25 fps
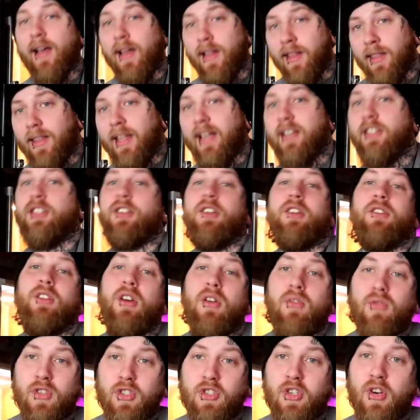unless you
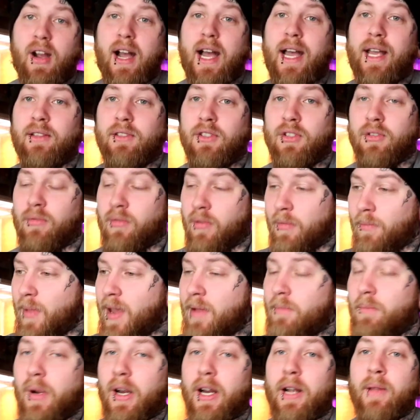don't try. So
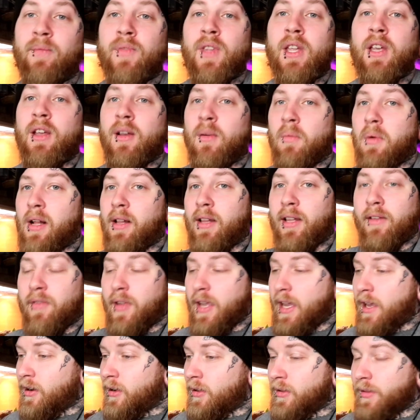remember, while
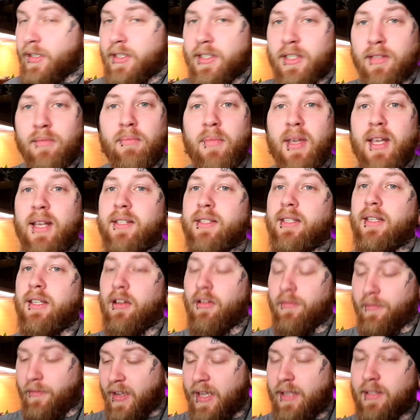I've got all this
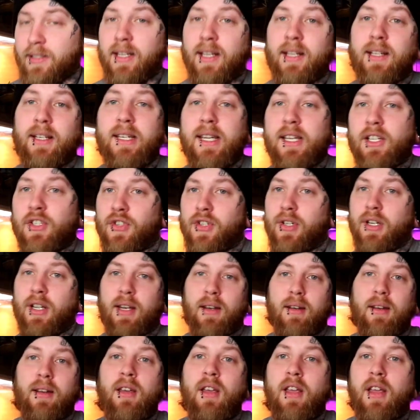amazing vet
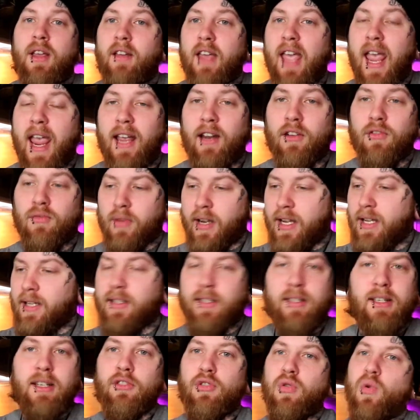technician,
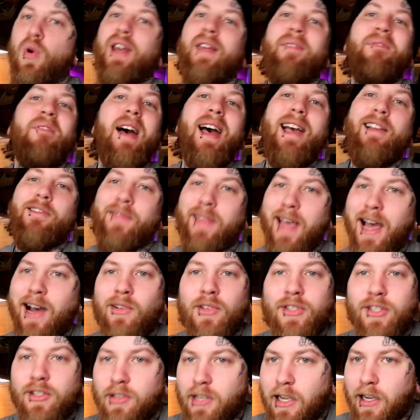hand-raising
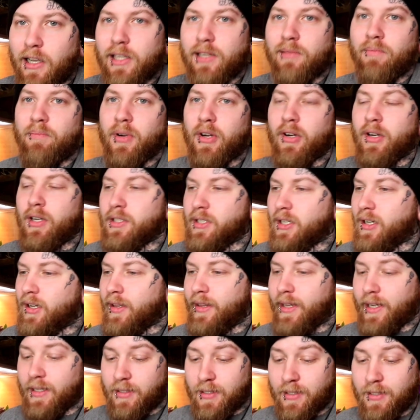$25,000 birds,
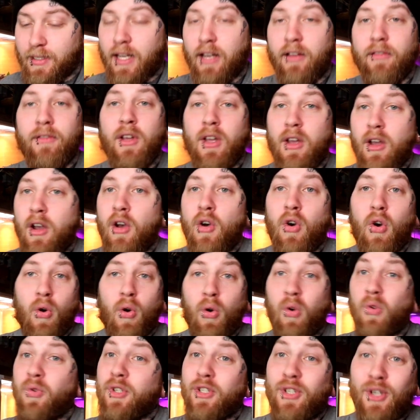all that stuff,
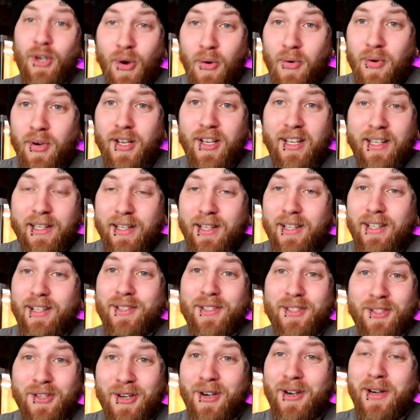old Dakota
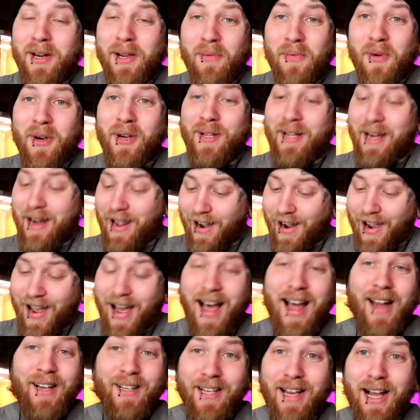started out working at a
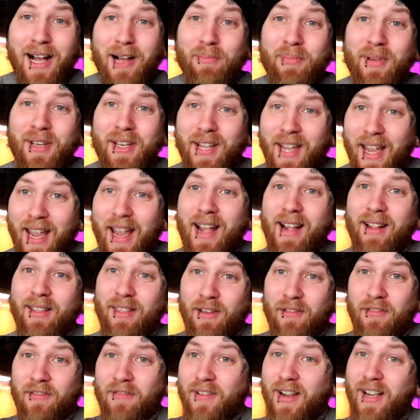Hot Topic
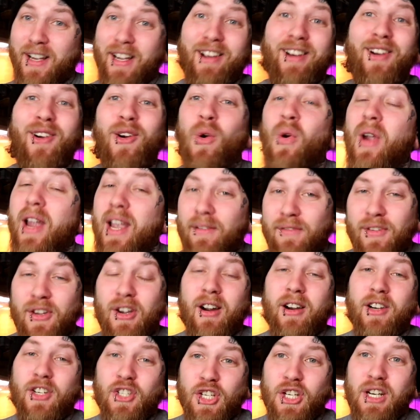and the fucking
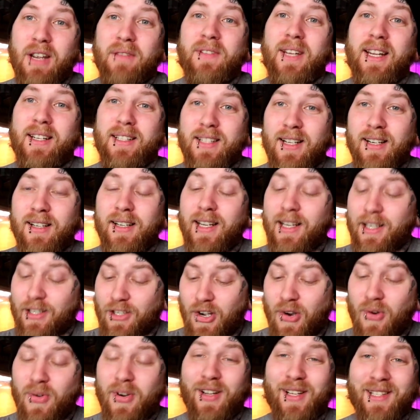graveyard shift at Dunkin'
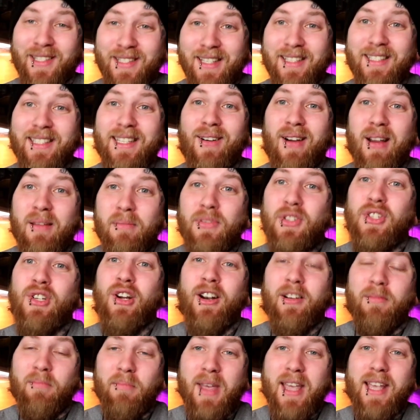Donuts. That's how I
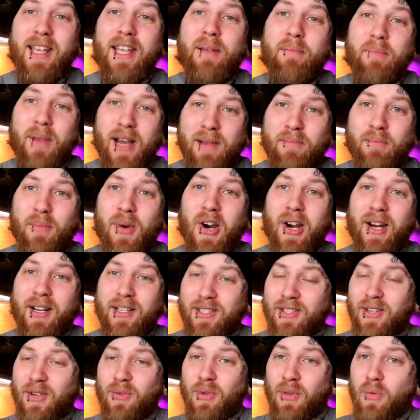started making my
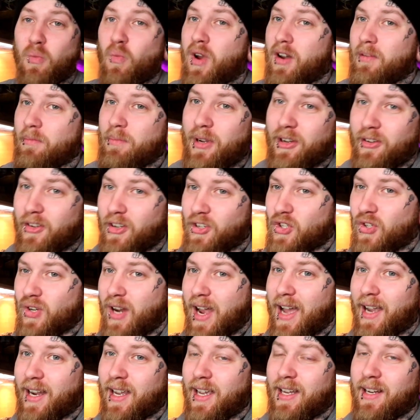mark. Started with one bearded
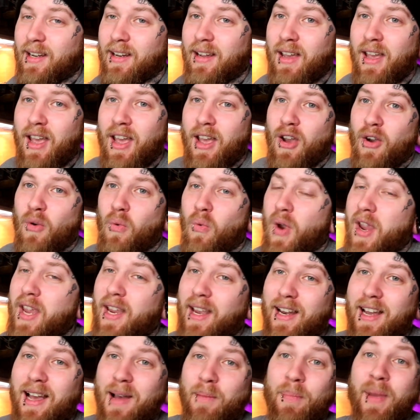dragon,
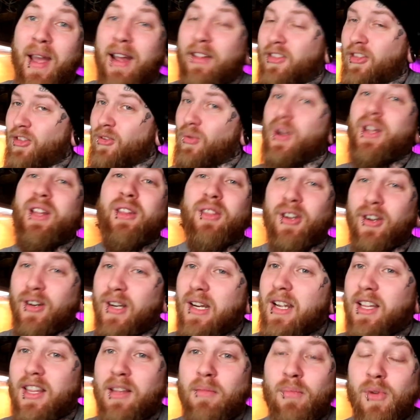waking up at
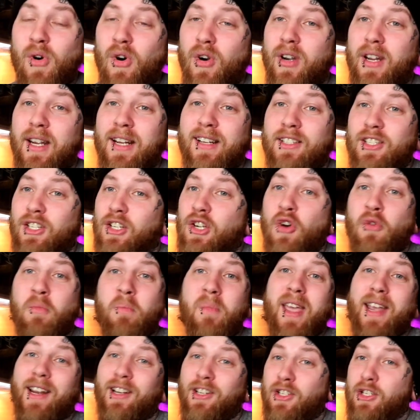3:30 in the morning to go
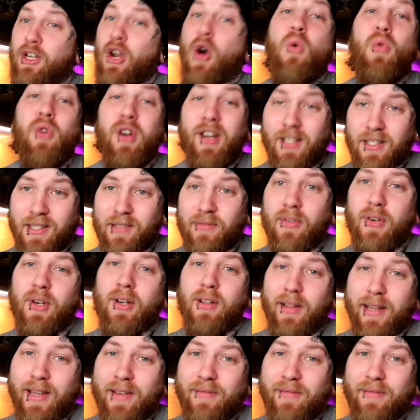make donuts for a